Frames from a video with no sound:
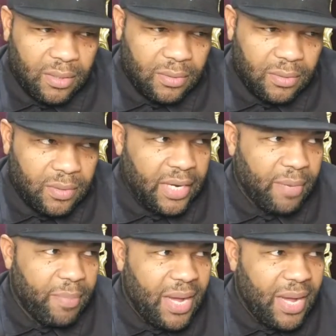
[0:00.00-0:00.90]
Did
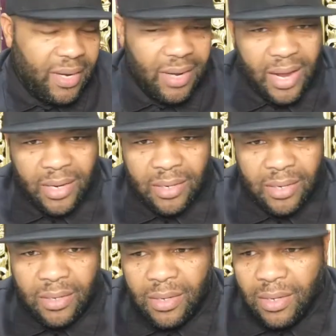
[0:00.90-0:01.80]
anybody like
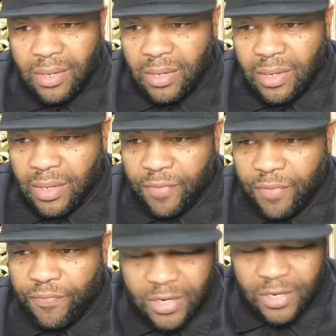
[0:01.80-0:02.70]
get
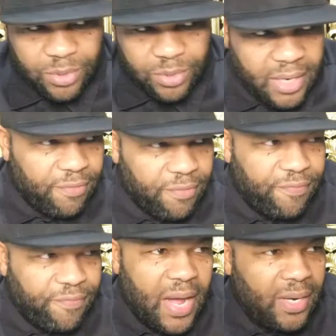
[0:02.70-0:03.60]
frustrated and
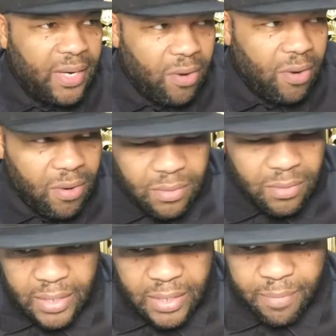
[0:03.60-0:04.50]
fight, or
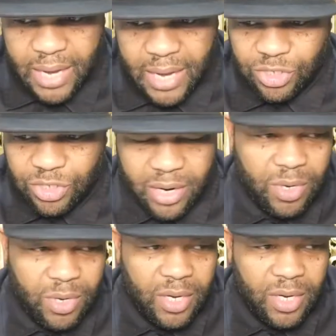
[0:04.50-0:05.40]
anybody try to
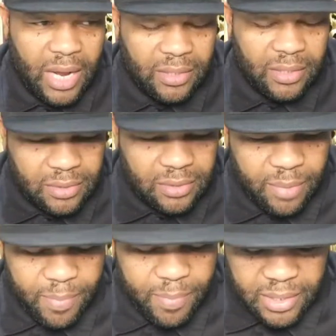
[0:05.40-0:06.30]
run? Like, tell me
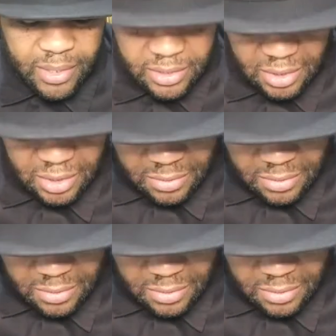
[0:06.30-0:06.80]
about that shit.